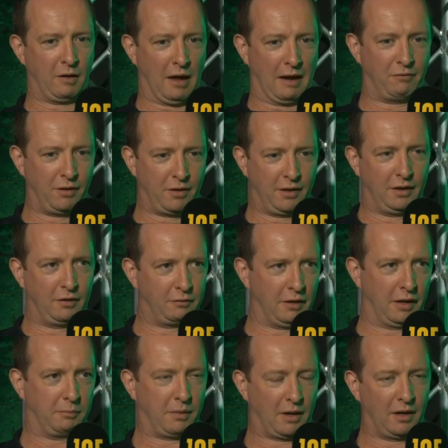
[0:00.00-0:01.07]
everything is
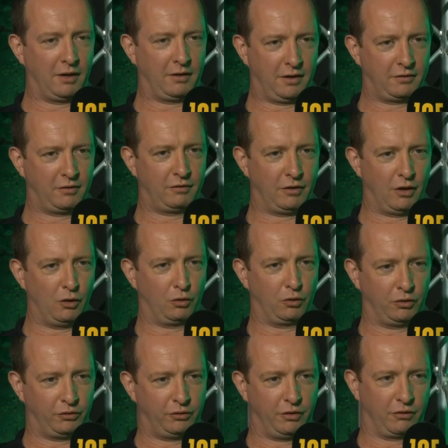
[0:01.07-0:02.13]
like politics is
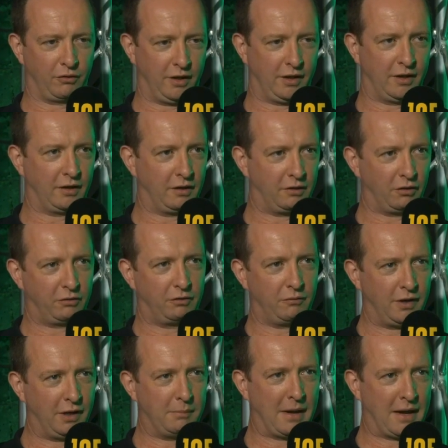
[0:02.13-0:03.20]
local to the degree that it doesn't
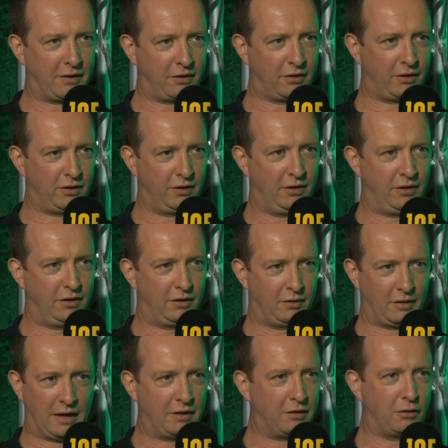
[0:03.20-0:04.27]
really matter
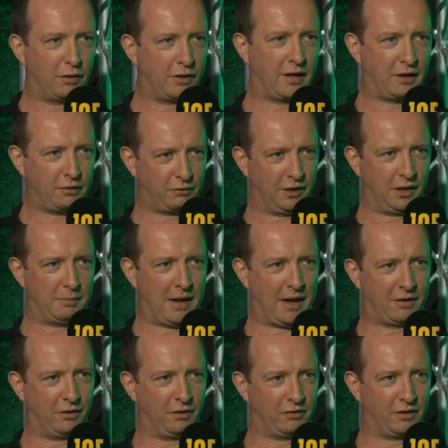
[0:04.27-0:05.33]
and nothing else really
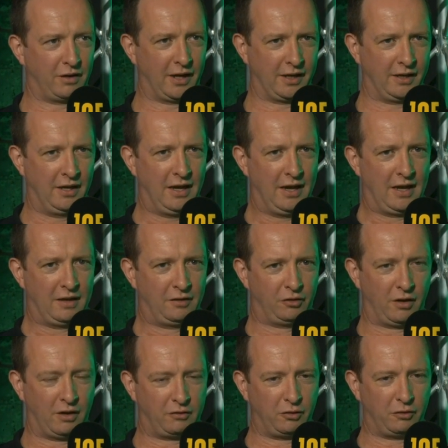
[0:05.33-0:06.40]
matters. And, like,
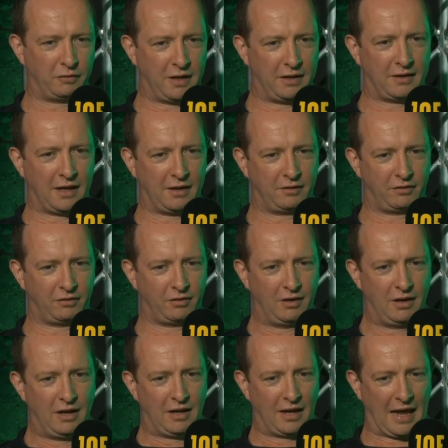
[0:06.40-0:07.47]
to, do you think that's
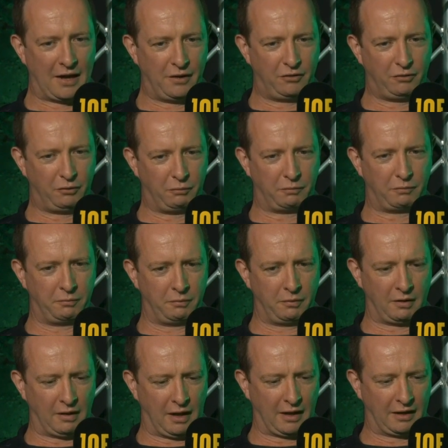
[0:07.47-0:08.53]
like, how did you
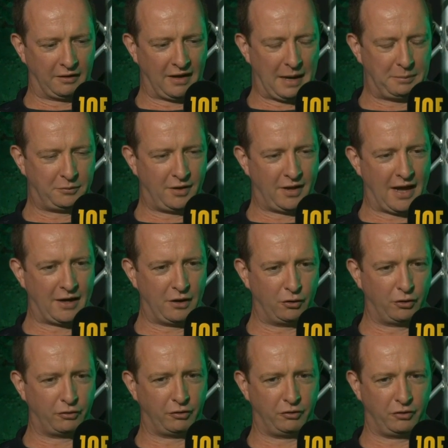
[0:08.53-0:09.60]
like adapt to that? And
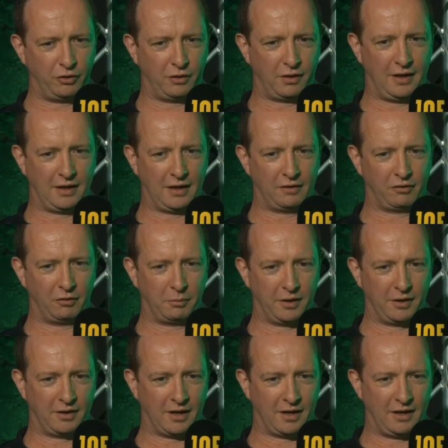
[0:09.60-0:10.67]
also, do you think it's
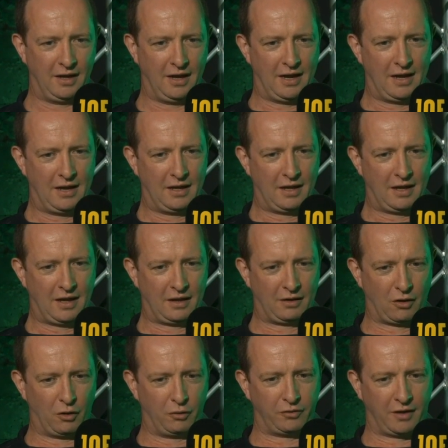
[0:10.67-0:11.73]
something that
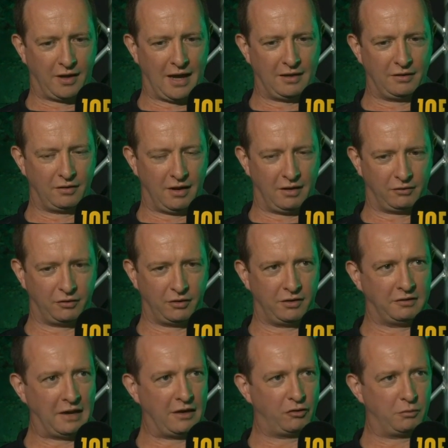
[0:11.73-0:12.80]
goes against is to the
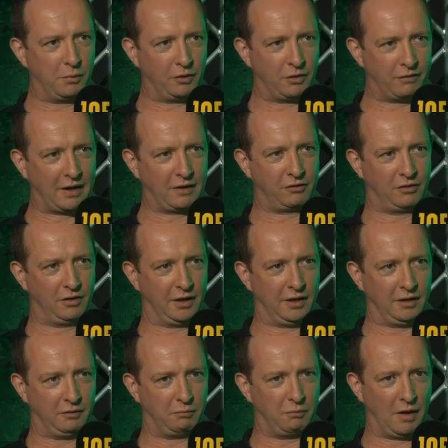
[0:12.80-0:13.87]
detriment of
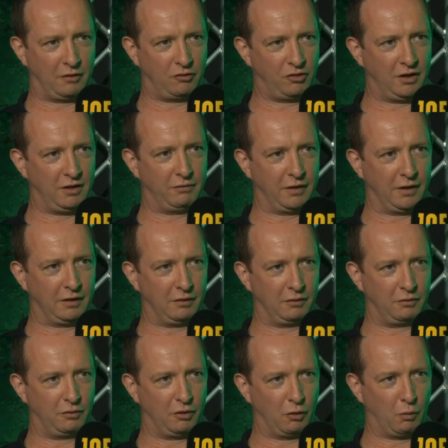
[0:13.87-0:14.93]
actually achieving,
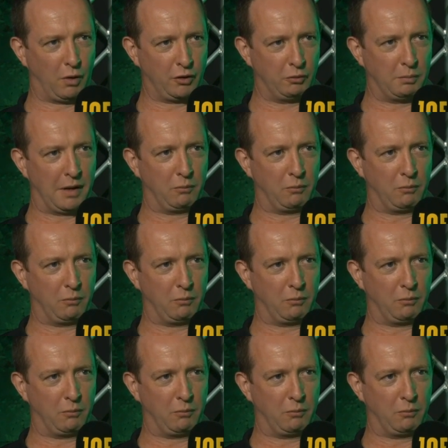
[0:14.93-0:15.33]
you know, what you